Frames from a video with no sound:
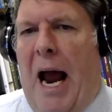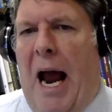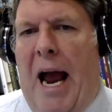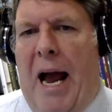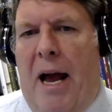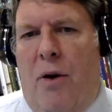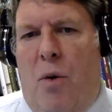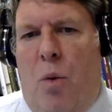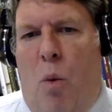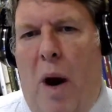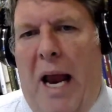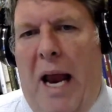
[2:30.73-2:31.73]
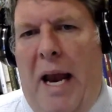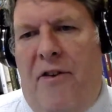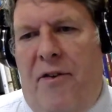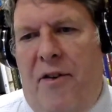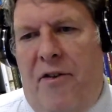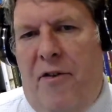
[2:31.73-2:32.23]
and when
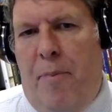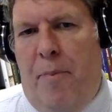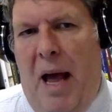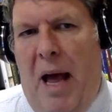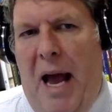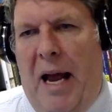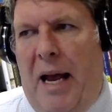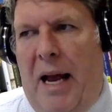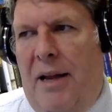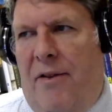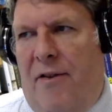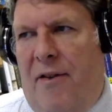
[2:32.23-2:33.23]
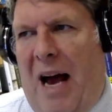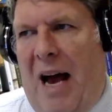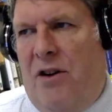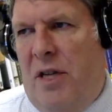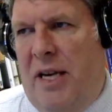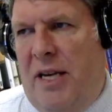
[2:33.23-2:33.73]
it's displaying, it's
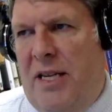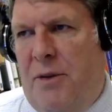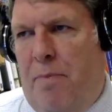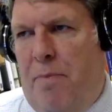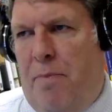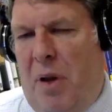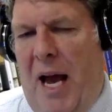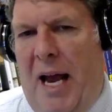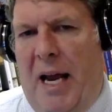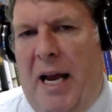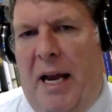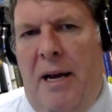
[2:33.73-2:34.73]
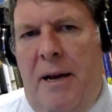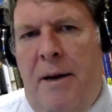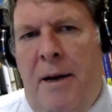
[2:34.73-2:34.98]
actually displaying